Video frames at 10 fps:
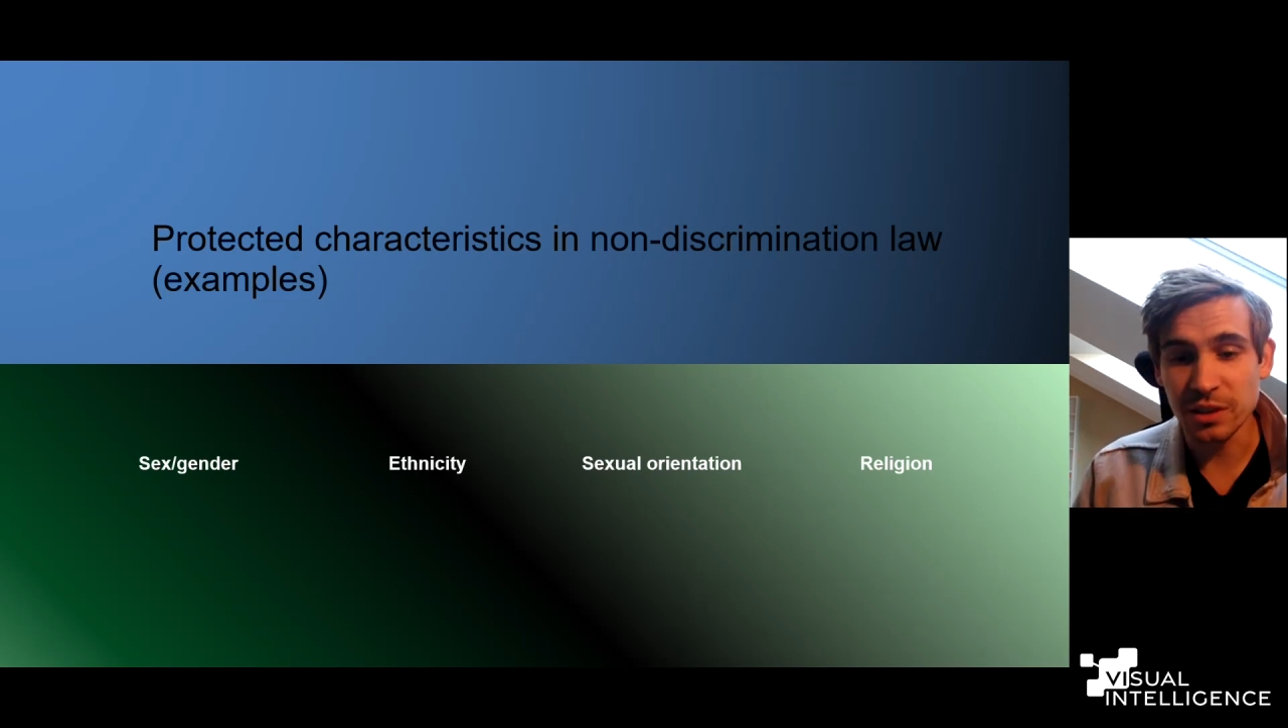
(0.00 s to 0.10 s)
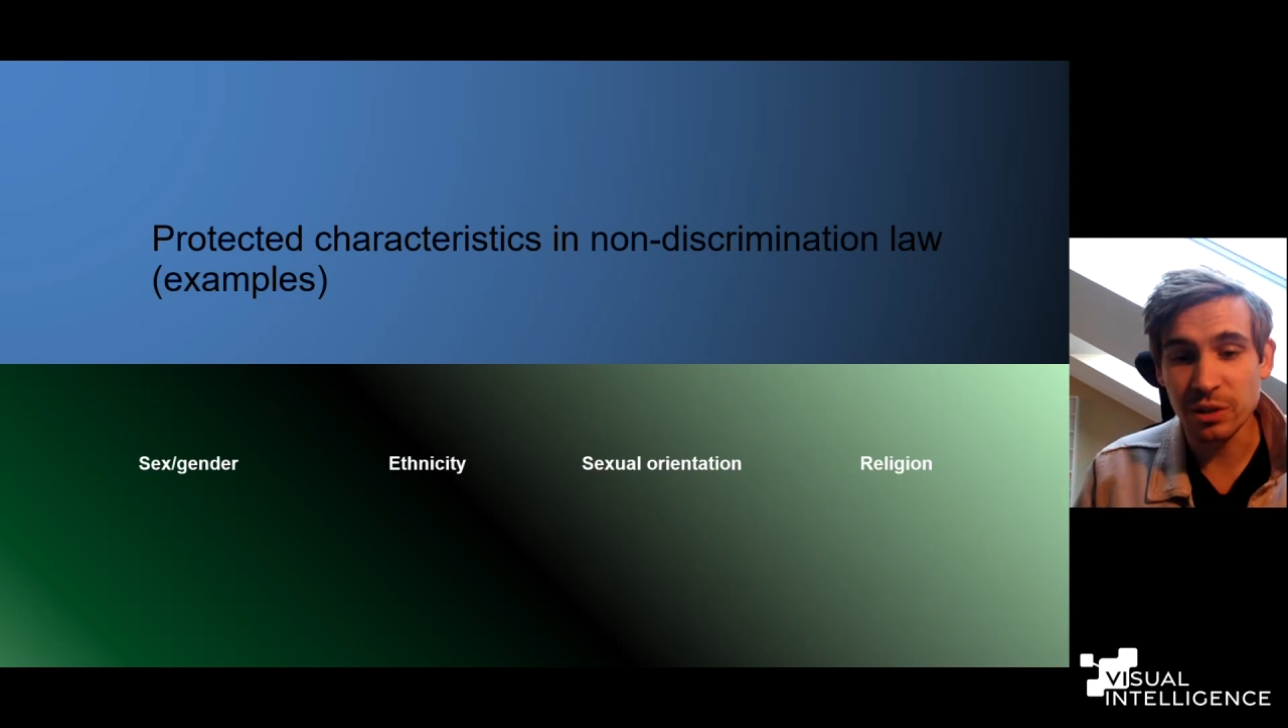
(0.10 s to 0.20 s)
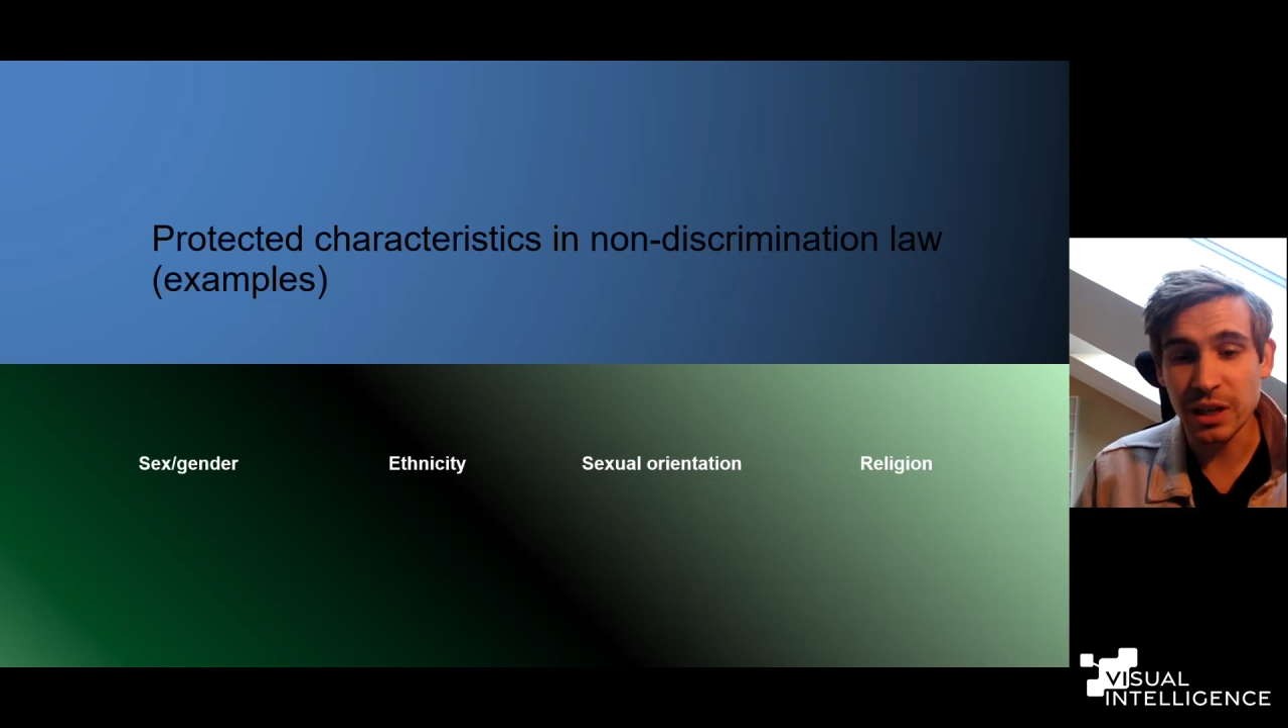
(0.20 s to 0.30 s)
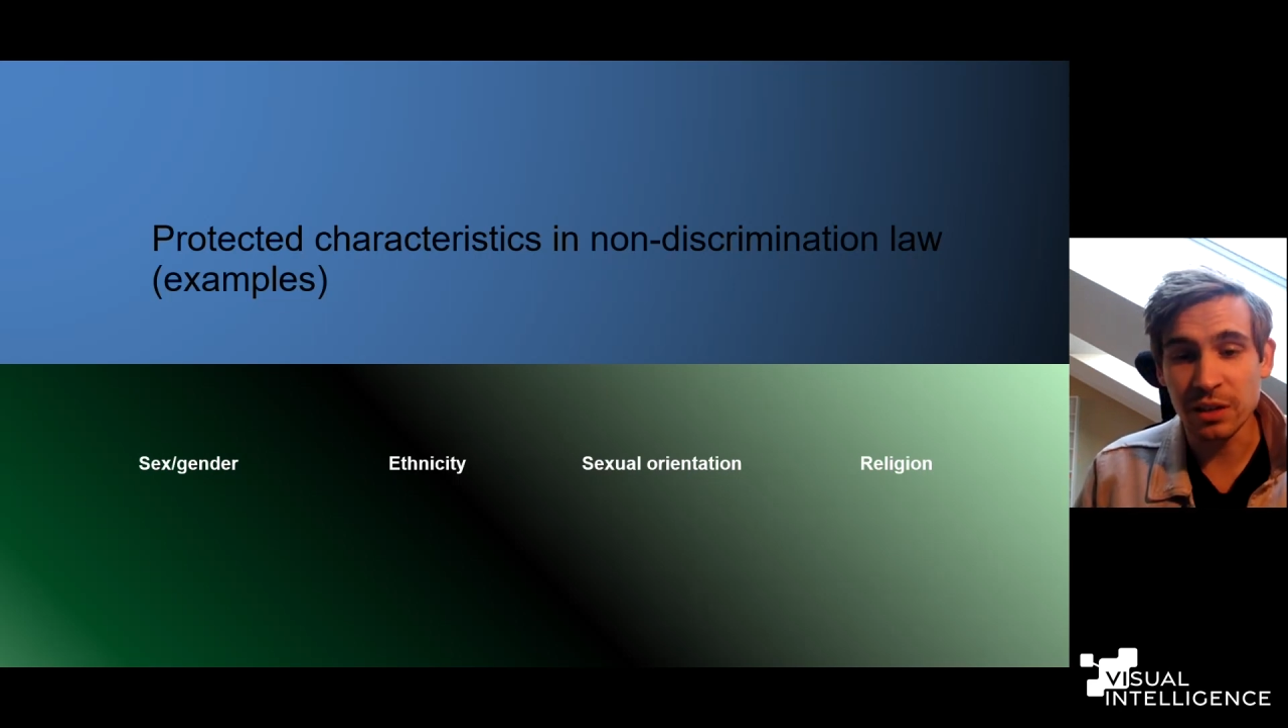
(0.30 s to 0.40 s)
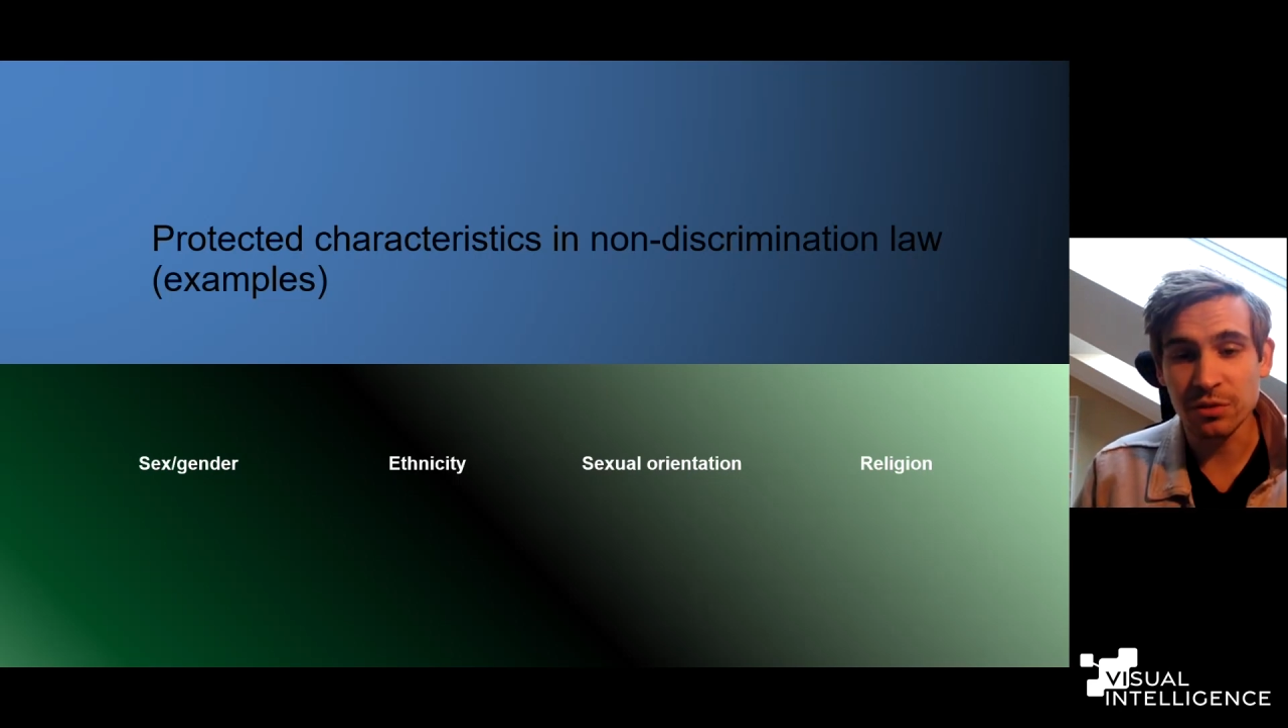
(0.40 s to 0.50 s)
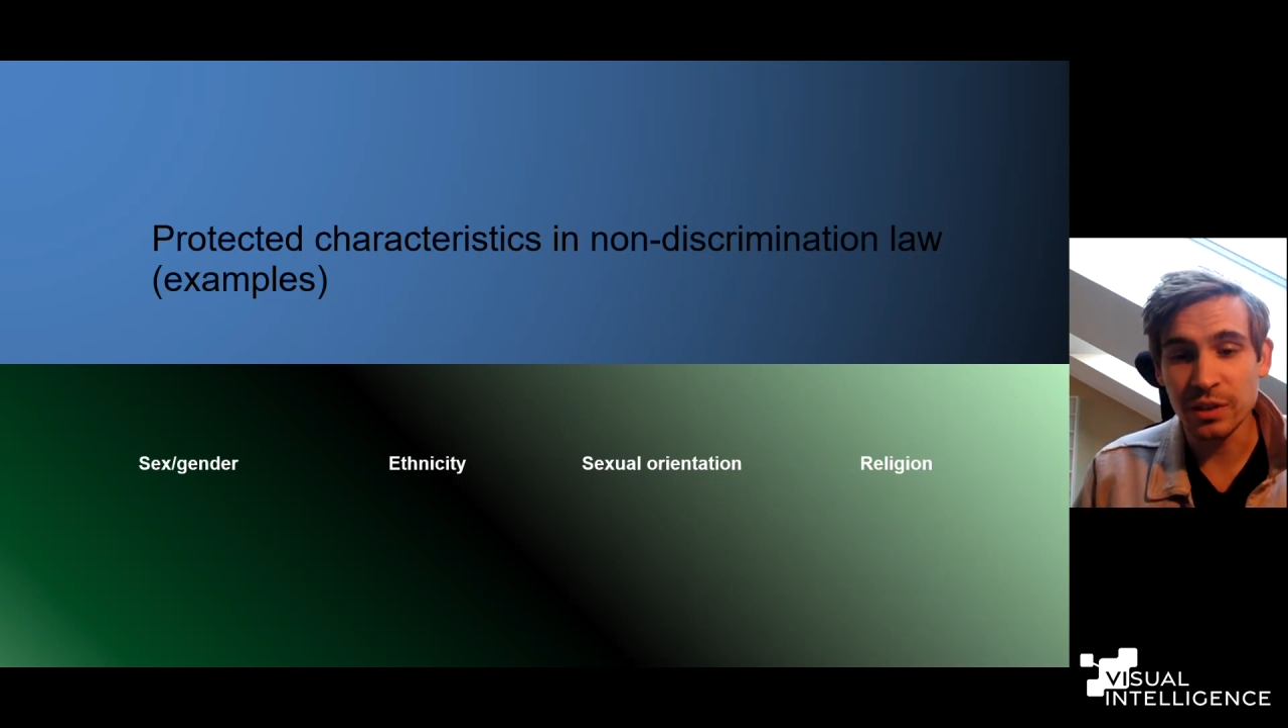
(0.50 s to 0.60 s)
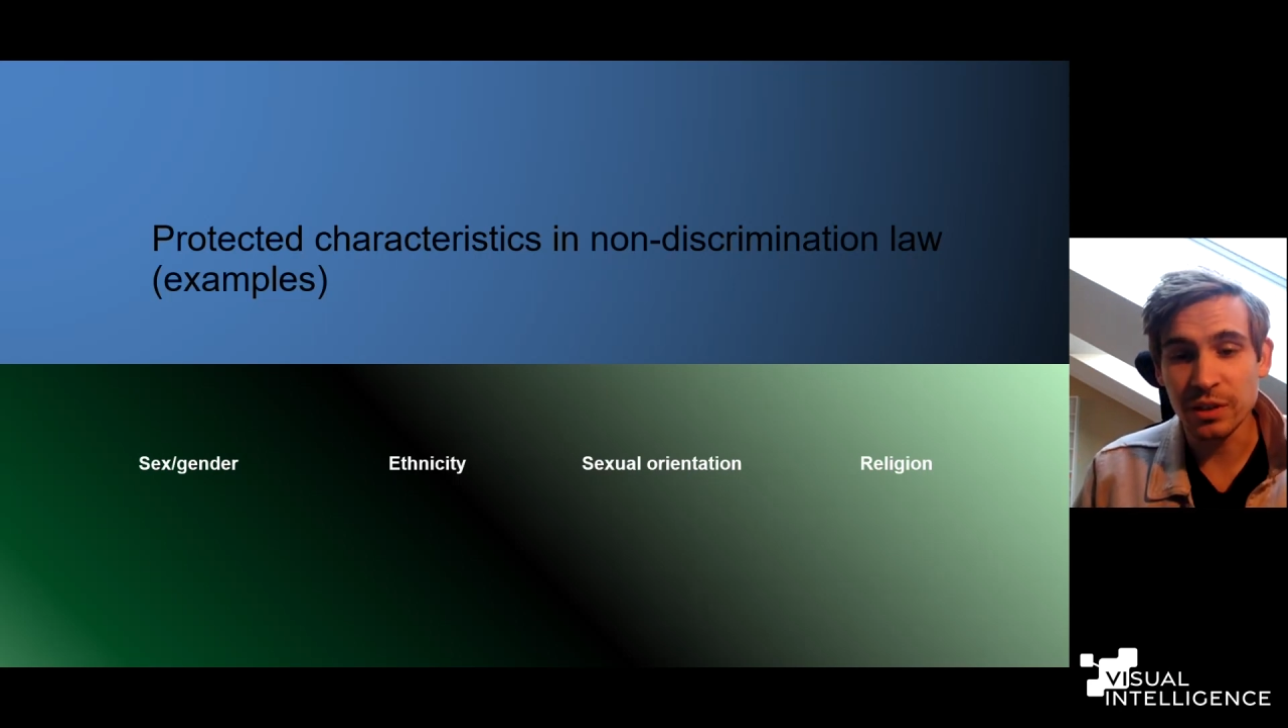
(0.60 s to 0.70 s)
you have